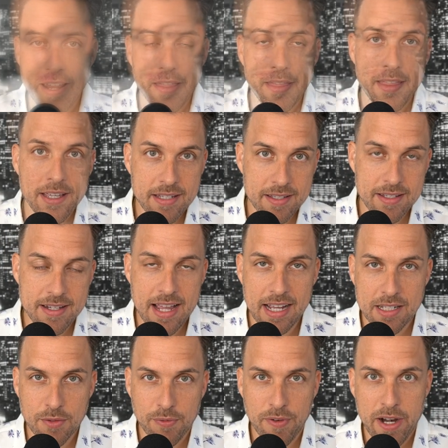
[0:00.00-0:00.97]
This
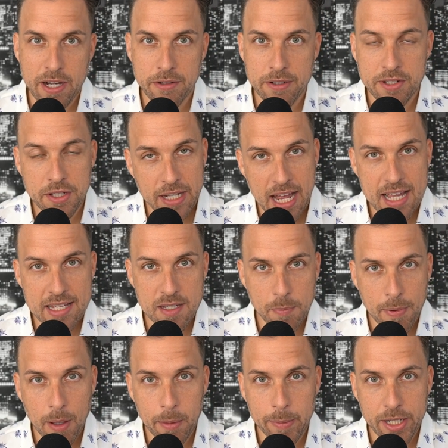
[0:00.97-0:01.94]
next fragrance you guys have
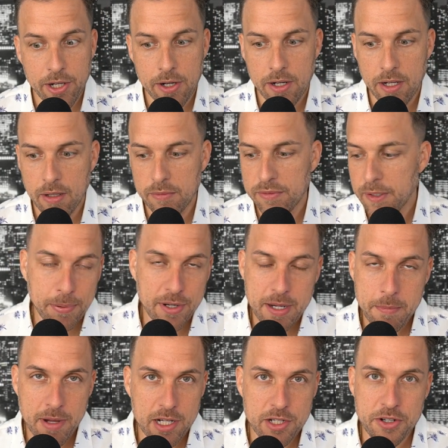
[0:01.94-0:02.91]
probably heard of
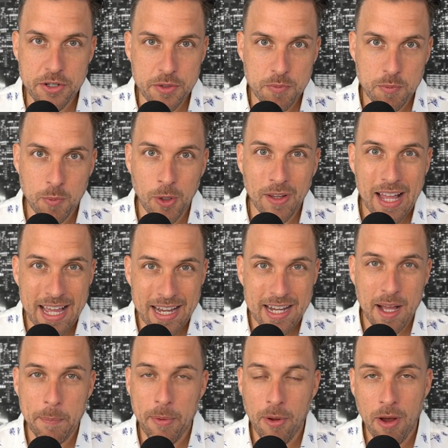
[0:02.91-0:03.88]
pretty much will
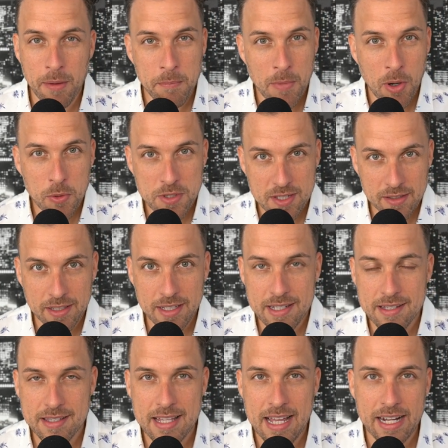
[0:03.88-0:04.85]
end up on most
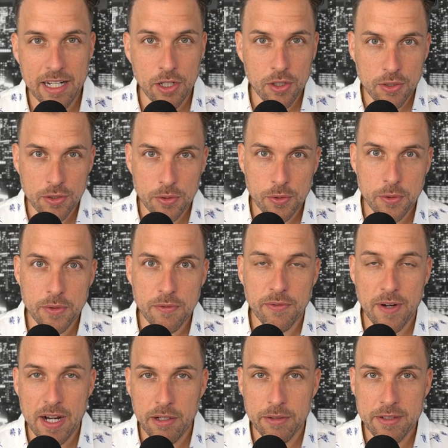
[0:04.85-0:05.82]
lists that include
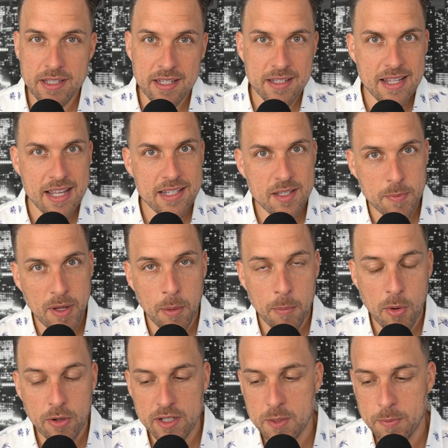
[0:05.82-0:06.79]
fragrances that smell
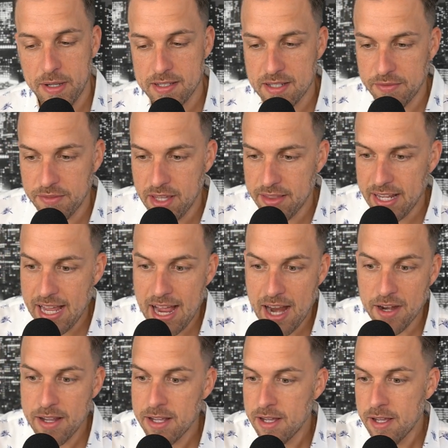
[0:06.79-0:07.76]
more expensive than they
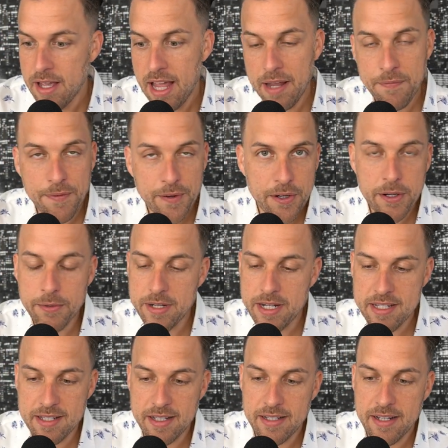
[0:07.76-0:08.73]
are. And for good
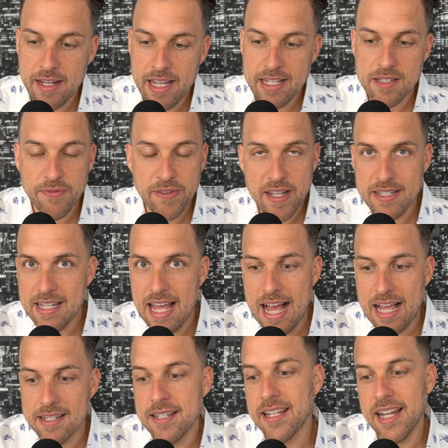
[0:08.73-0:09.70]
reason, it's
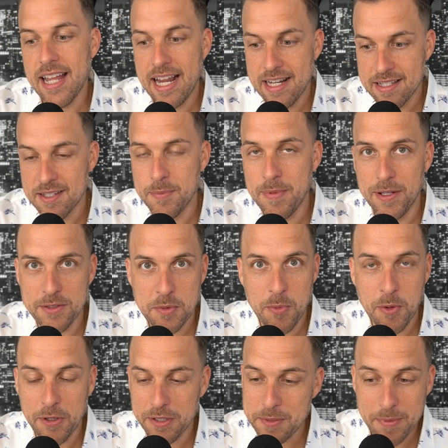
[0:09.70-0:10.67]
fantastic and it smells
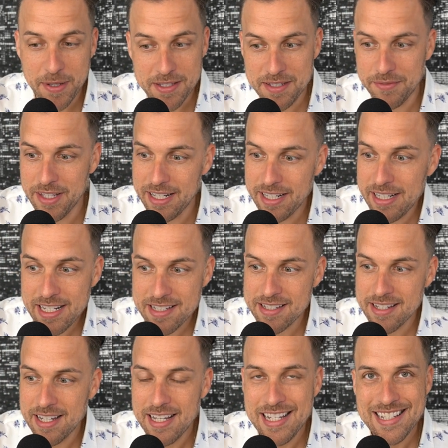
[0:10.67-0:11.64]
more expensive than it is.